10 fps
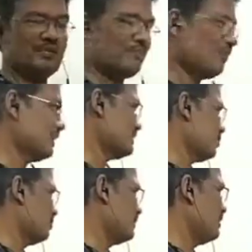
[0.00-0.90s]
For
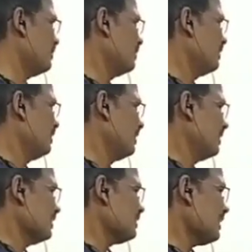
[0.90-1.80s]
example,
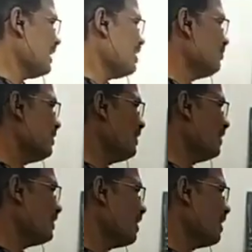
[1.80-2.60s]
travel